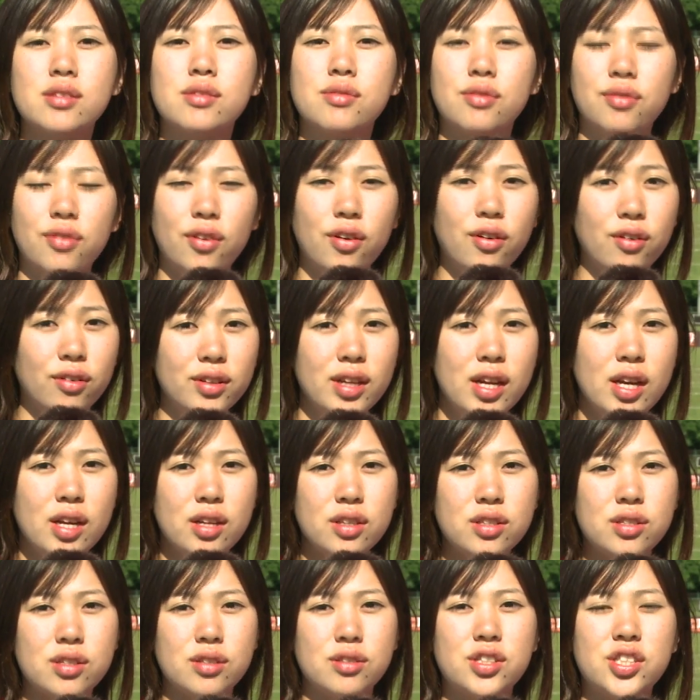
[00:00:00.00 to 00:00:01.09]
Zwon
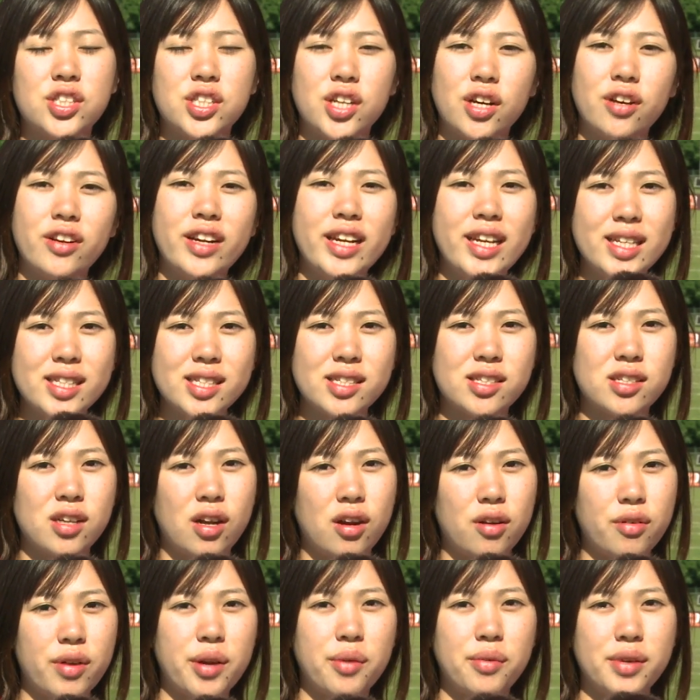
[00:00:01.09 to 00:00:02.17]
to share his
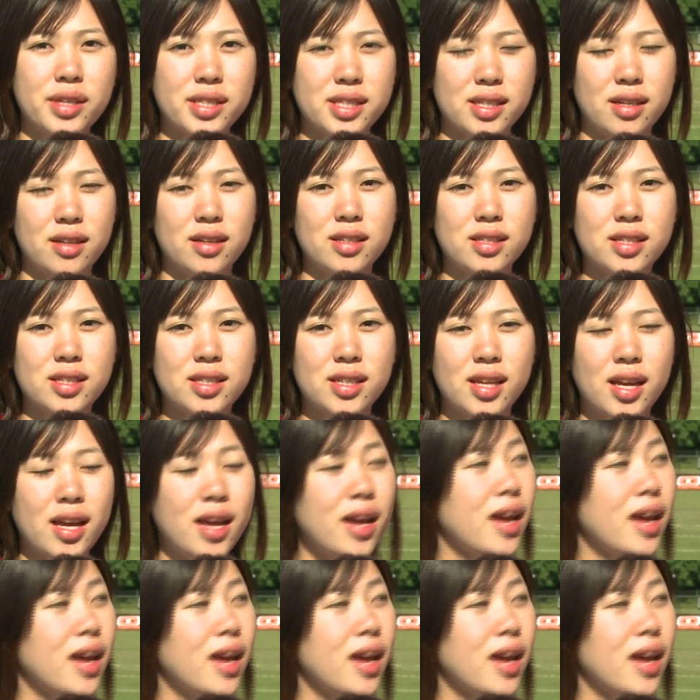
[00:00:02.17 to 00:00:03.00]
story with us.